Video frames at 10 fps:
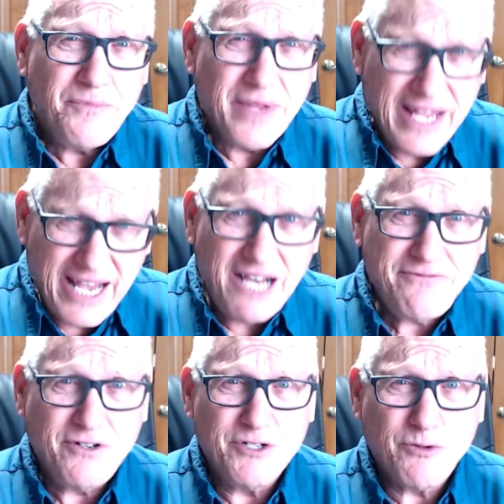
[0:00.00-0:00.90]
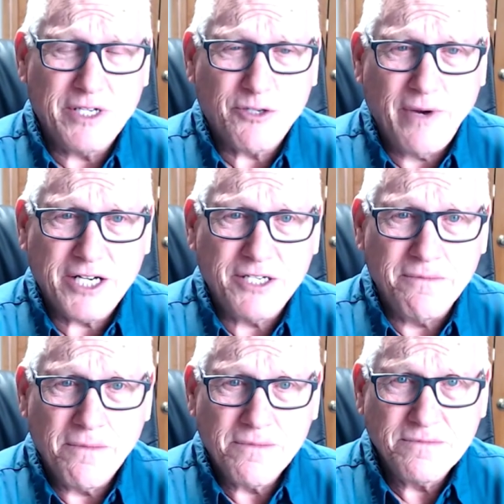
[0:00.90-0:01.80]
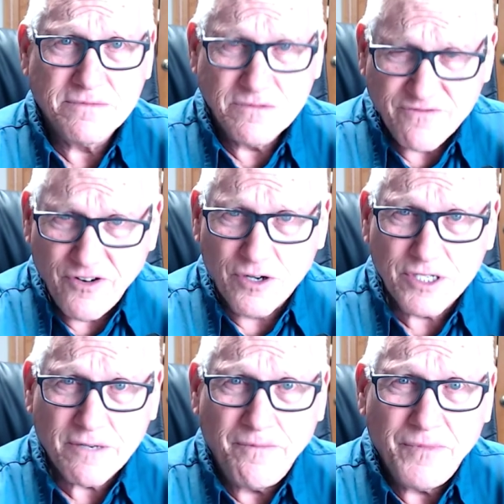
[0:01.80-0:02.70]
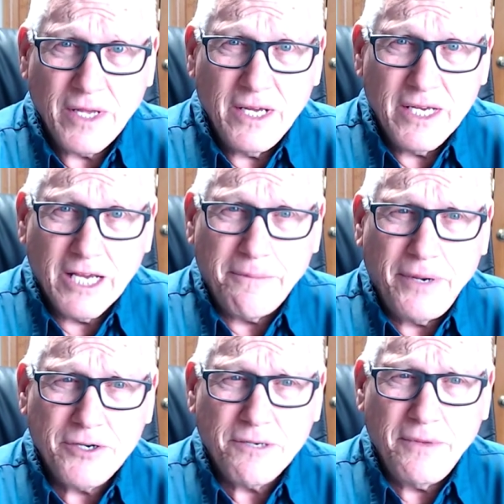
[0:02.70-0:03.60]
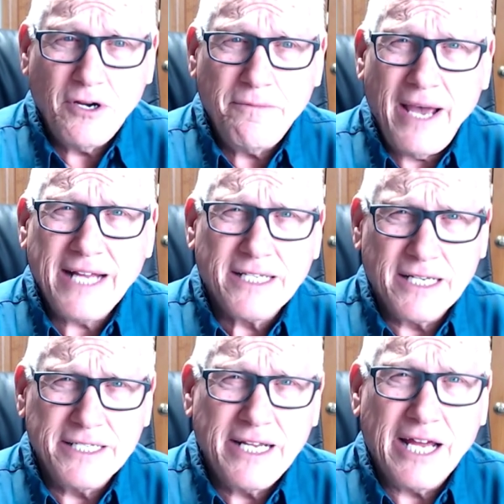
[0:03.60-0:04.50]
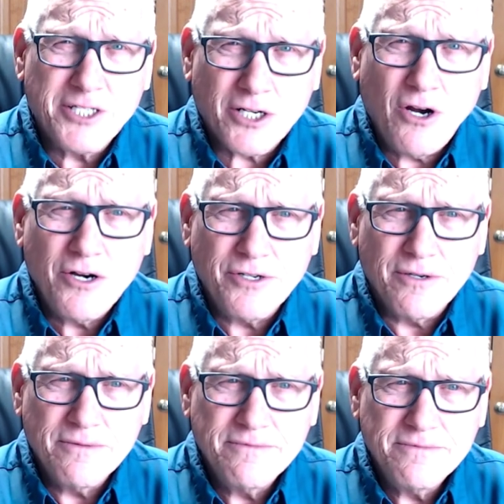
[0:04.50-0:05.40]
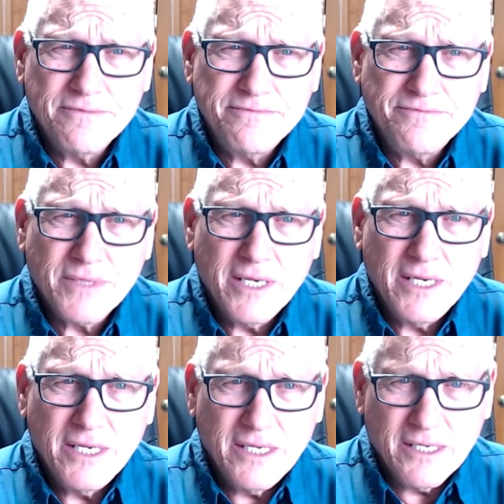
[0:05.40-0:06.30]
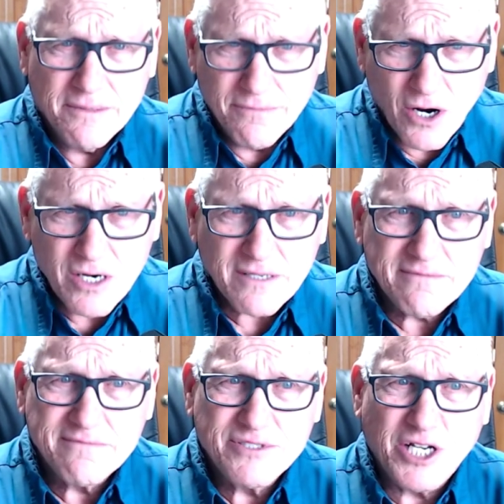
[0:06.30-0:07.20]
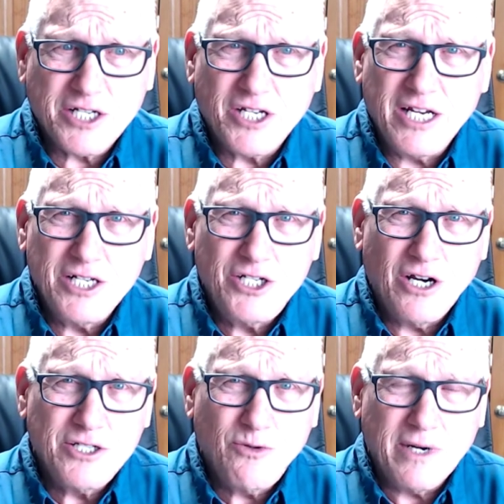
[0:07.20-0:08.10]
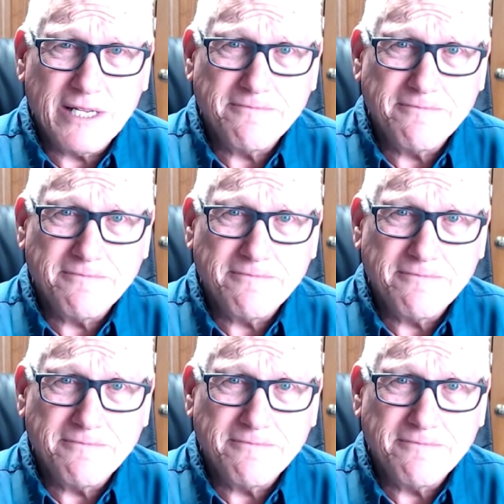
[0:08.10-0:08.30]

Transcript: after his resurrection. First, he appeared to Mary Magdalene as a gardener. Mark 16 and John 20.